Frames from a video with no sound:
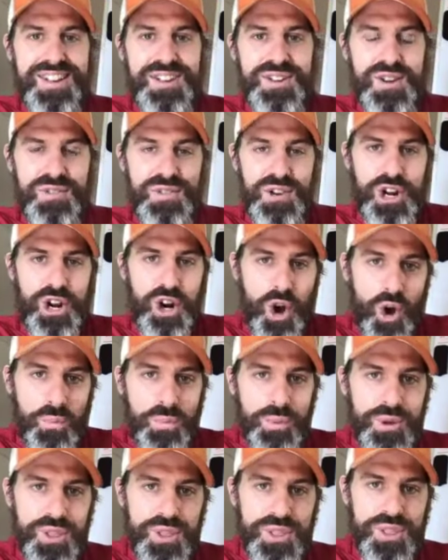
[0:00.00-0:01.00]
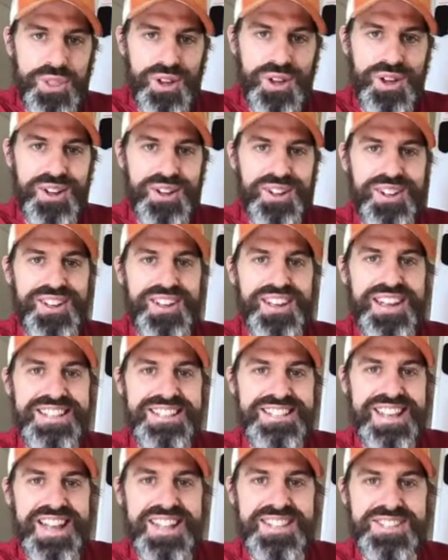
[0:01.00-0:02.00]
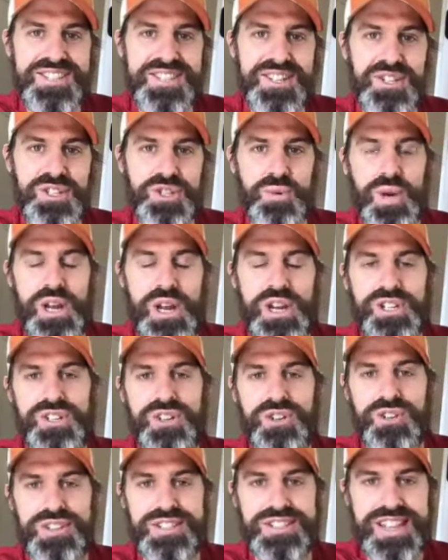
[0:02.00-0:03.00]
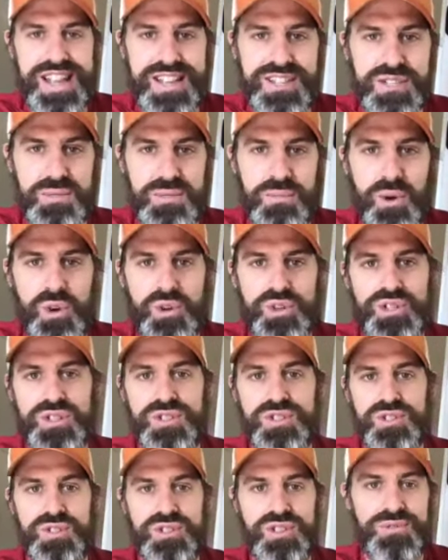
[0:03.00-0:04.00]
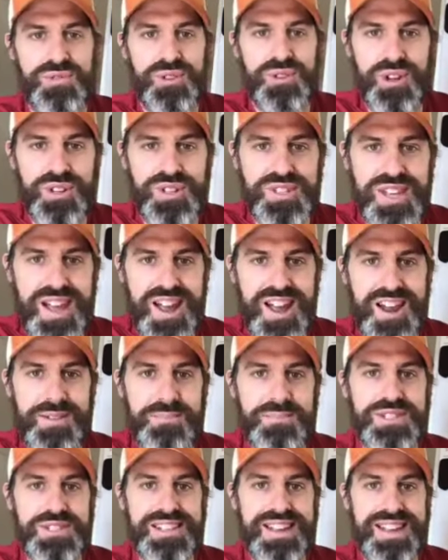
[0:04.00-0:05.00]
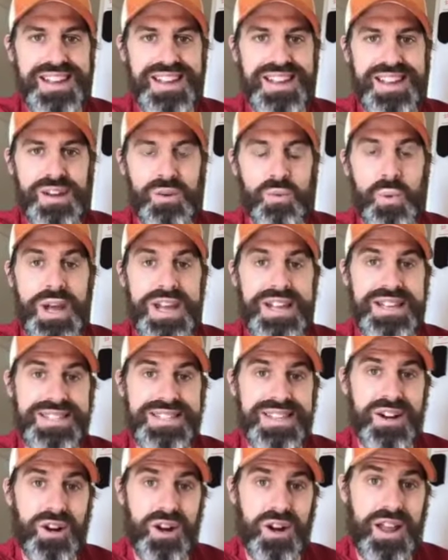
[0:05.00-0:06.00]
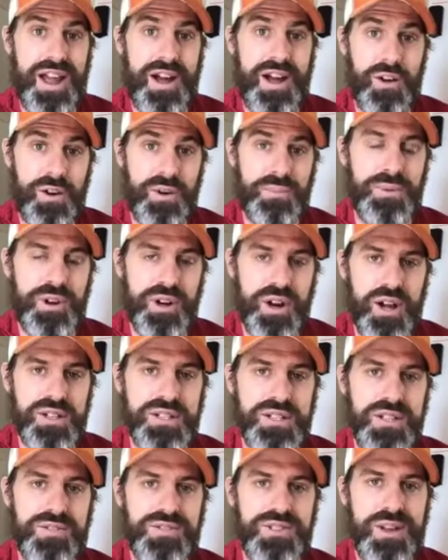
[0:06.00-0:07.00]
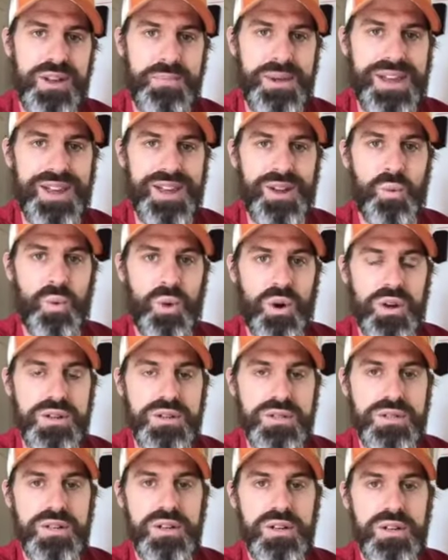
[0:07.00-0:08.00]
You ever cope with the intense situation or intense emotions or difficult times in ways that are counterproductive, that make it worse?